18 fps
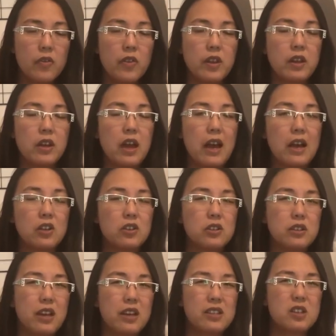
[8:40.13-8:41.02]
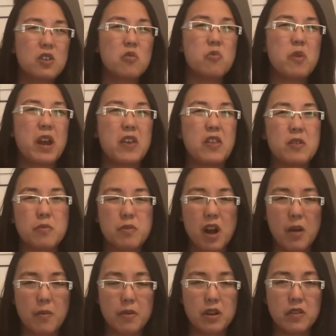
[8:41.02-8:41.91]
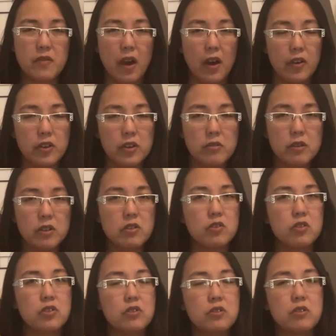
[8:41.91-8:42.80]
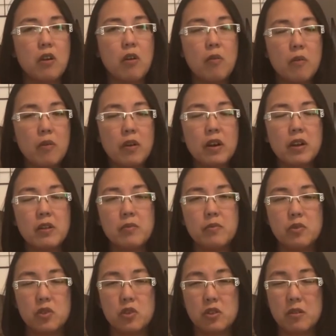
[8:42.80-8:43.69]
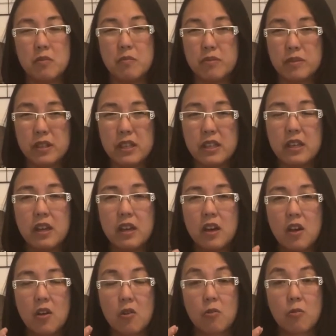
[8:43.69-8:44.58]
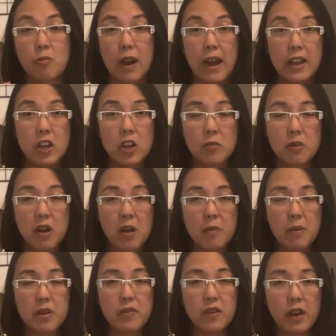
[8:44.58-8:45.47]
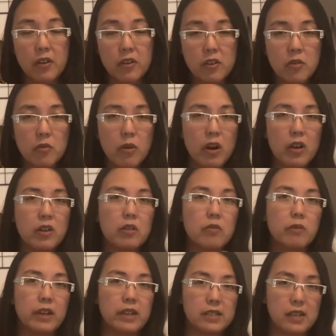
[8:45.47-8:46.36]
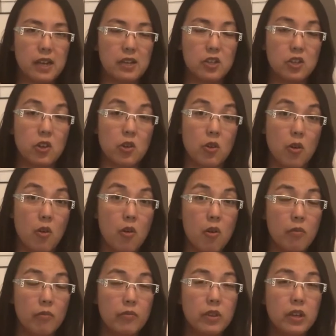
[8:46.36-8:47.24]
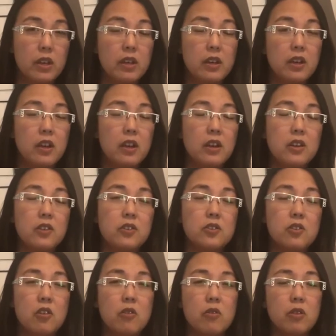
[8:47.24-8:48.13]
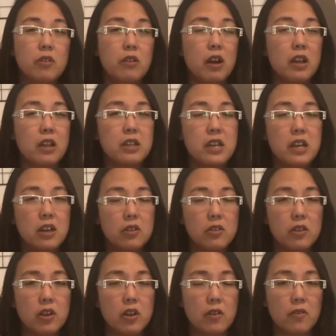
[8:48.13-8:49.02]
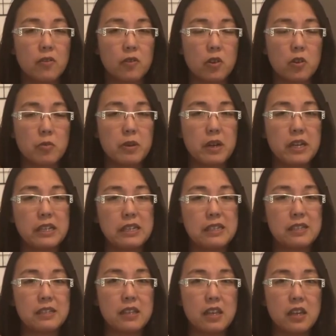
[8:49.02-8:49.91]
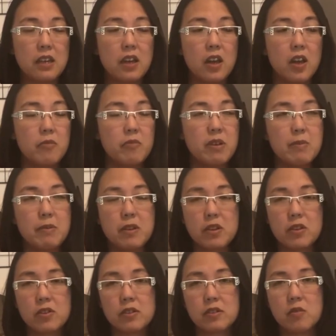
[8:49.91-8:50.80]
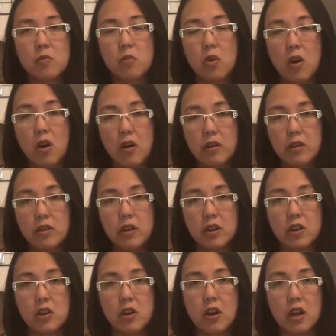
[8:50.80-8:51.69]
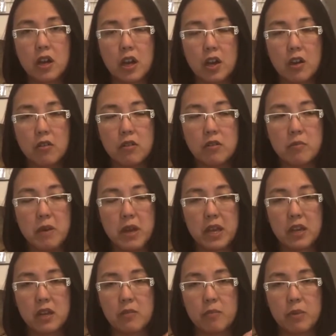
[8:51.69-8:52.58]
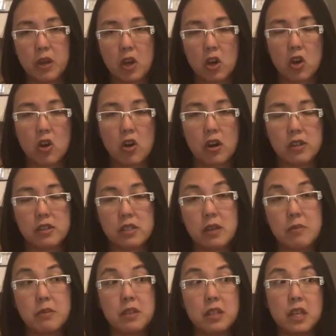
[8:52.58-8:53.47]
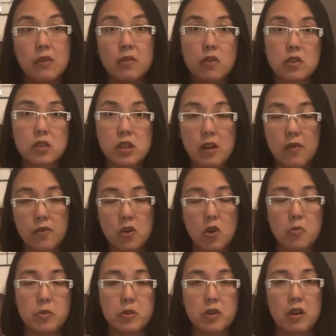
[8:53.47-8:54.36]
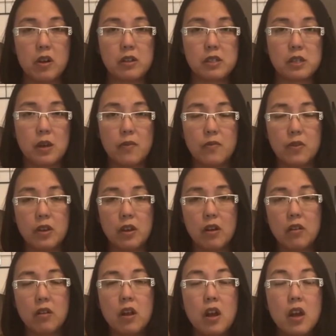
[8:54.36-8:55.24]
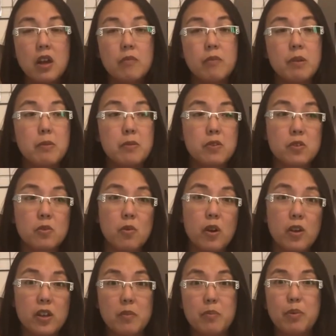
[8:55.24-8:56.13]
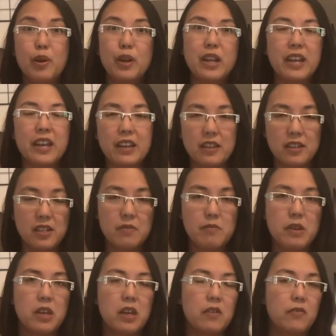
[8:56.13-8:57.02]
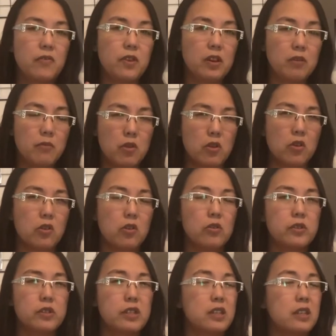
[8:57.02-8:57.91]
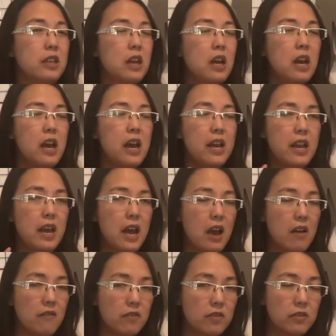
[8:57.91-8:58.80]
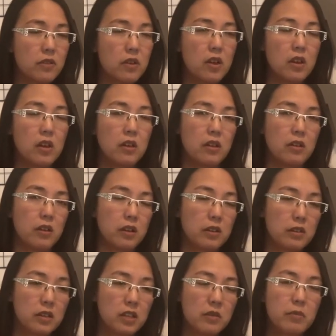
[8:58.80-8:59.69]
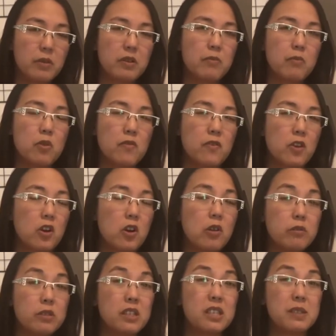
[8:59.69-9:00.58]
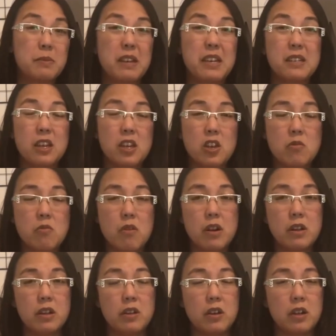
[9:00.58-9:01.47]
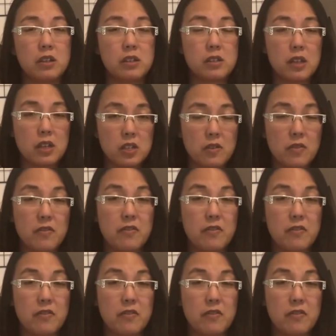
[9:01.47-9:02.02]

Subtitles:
that it actually takes away the property value, and you don't want to completely wreck your property value while you're right-sizing your home. So you got to take a look at your floor plan and see, maybe there's a wall you can knock out and make it a bigger concept and give yourself the open concept feel. Maybe there's a wall you put in to make it feel more closed in and have a little bit more of a cozy space that you want and not such a